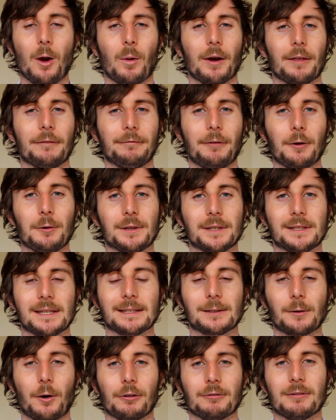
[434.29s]
where the focus
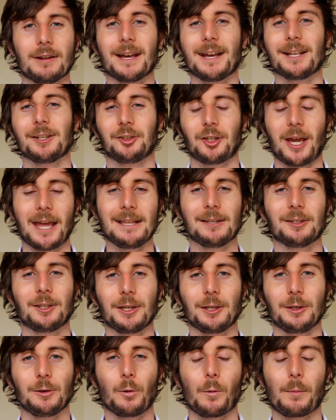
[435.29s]
is on
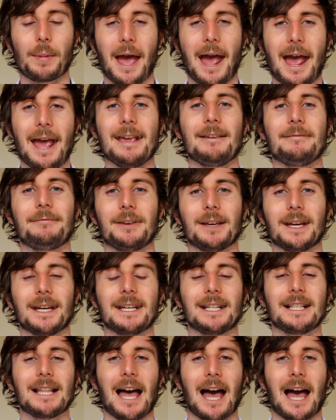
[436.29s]
changing your behaviour